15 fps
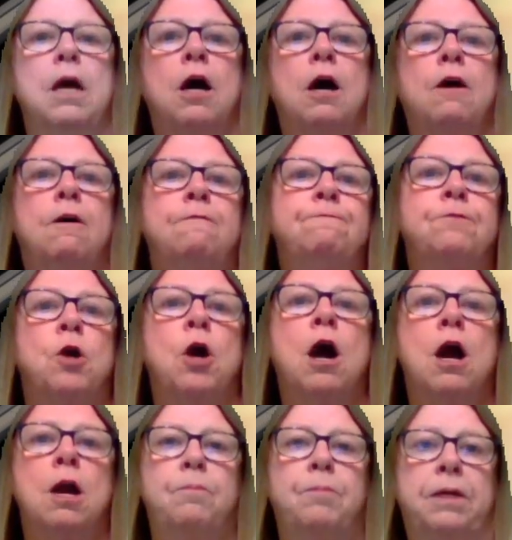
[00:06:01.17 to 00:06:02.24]
of
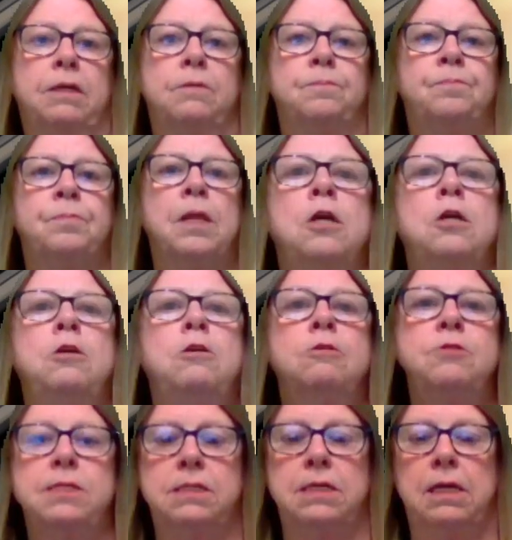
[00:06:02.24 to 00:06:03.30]
carbon you
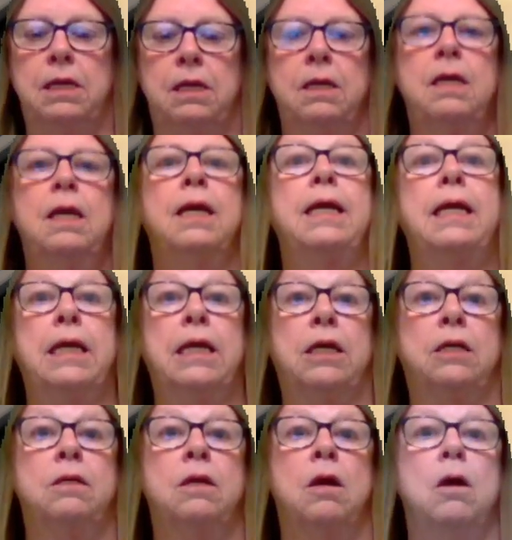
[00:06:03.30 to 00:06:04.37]
see
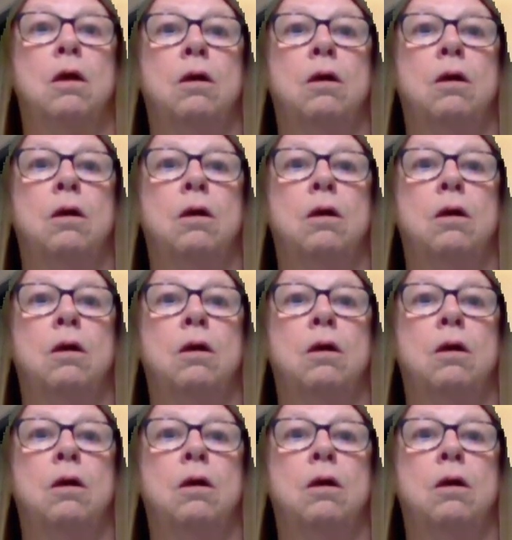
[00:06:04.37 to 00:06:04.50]
in